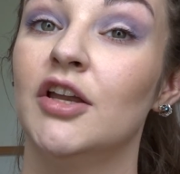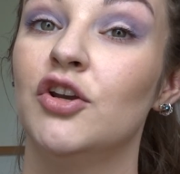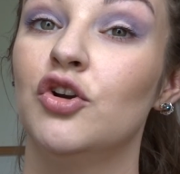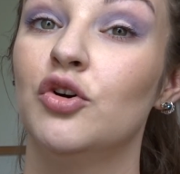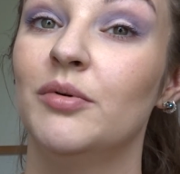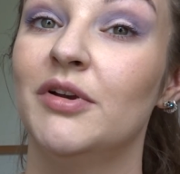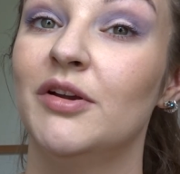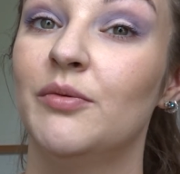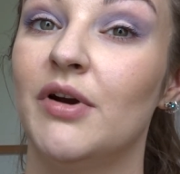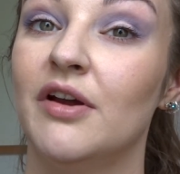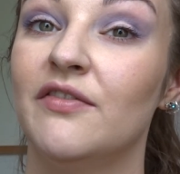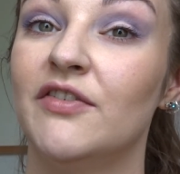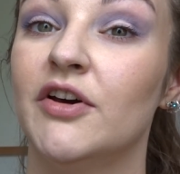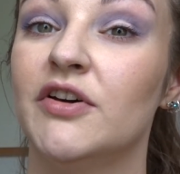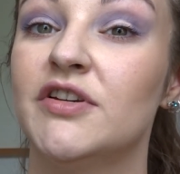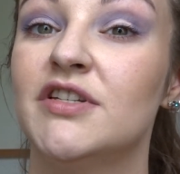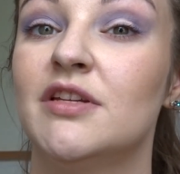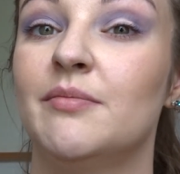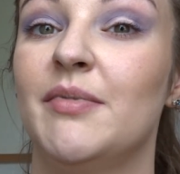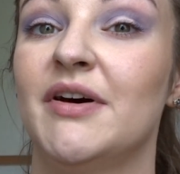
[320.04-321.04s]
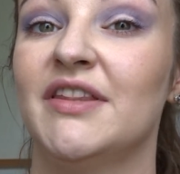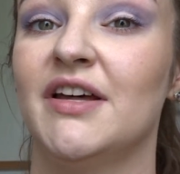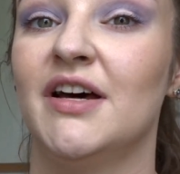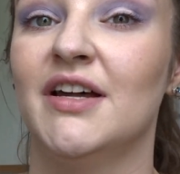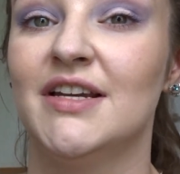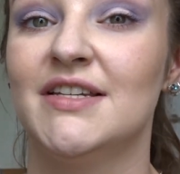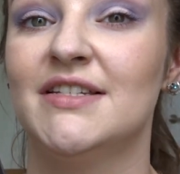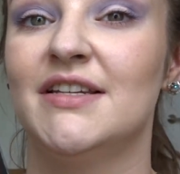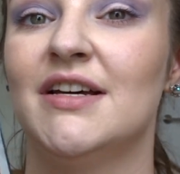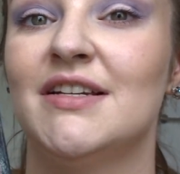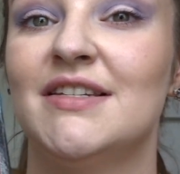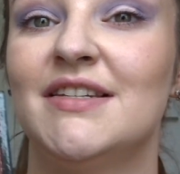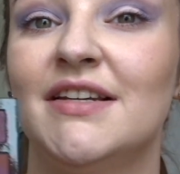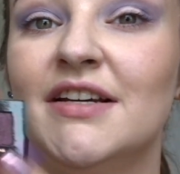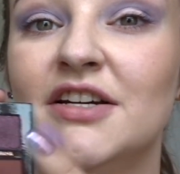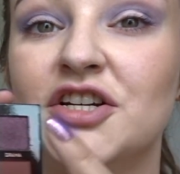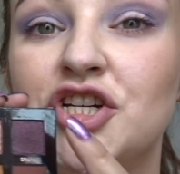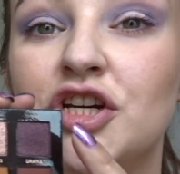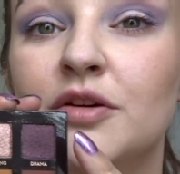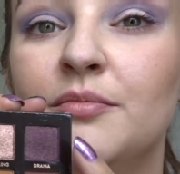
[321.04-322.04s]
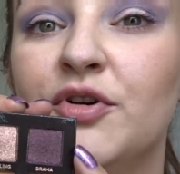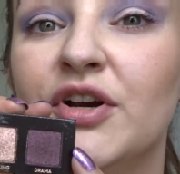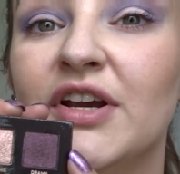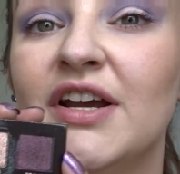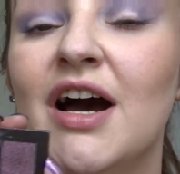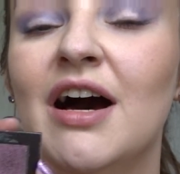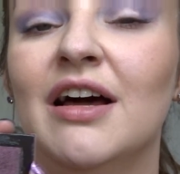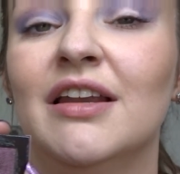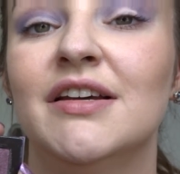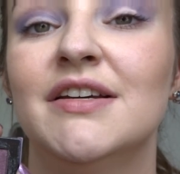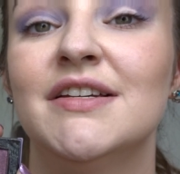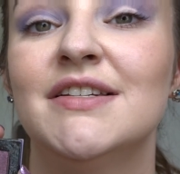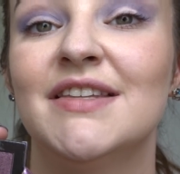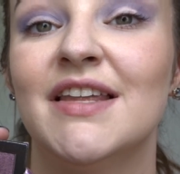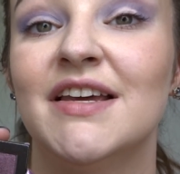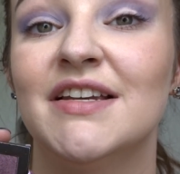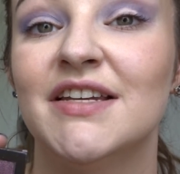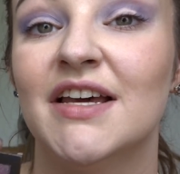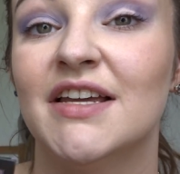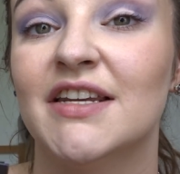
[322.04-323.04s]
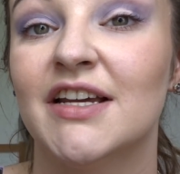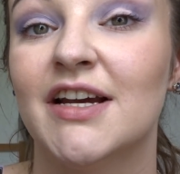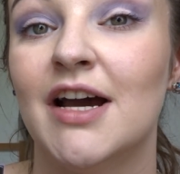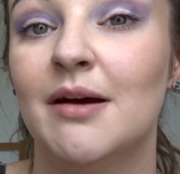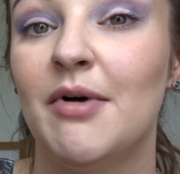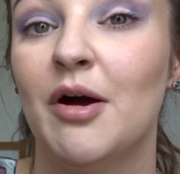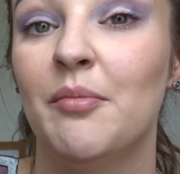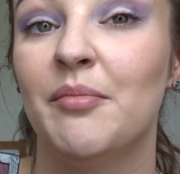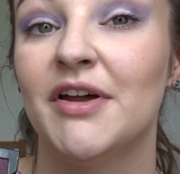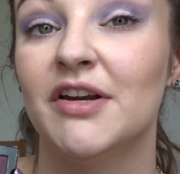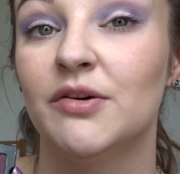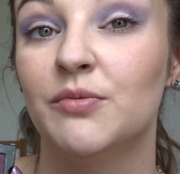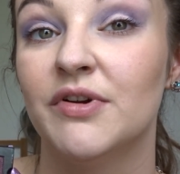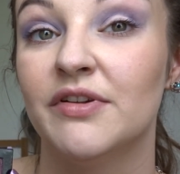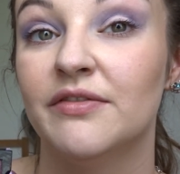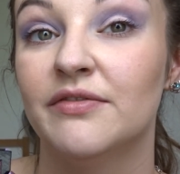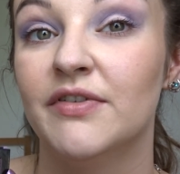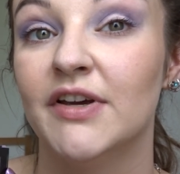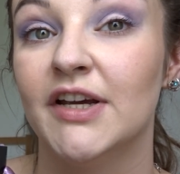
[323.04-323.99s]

Now normally what I've noticed about the Anastasia shimmery colors, they tend to come up better with a